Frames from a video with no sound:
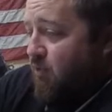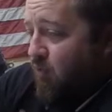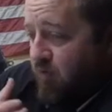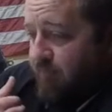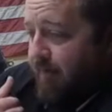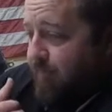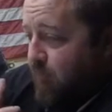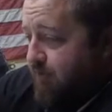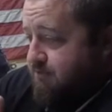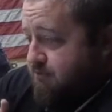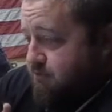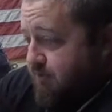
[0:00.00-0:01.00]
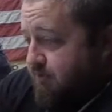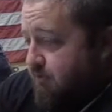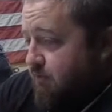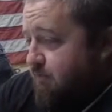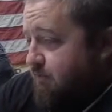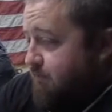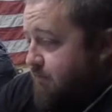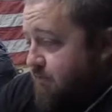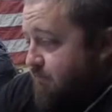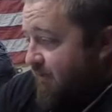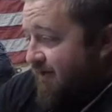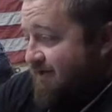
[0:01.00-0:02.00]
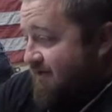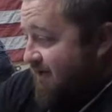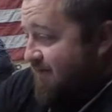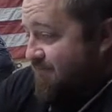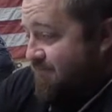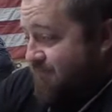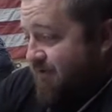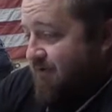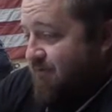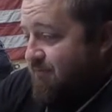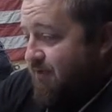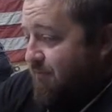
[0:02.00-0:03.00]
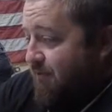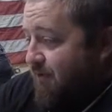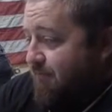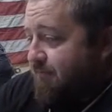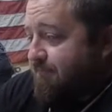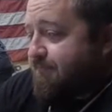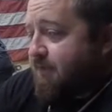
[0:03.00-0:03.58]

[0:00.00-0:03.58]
or one of my boys has went through them by that time. You know, no problem.